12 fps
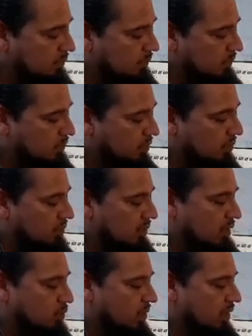So
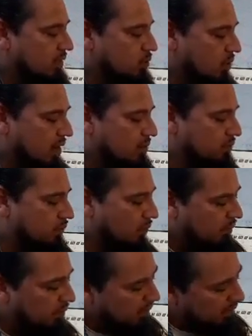this one is 1,
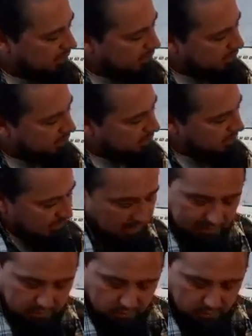4, and then the
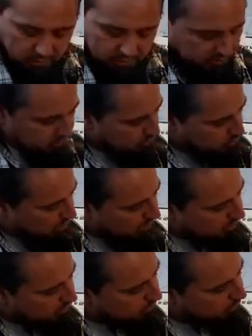last two strings is
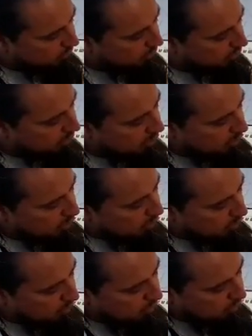1, 4,
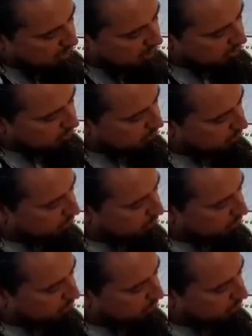1, 4,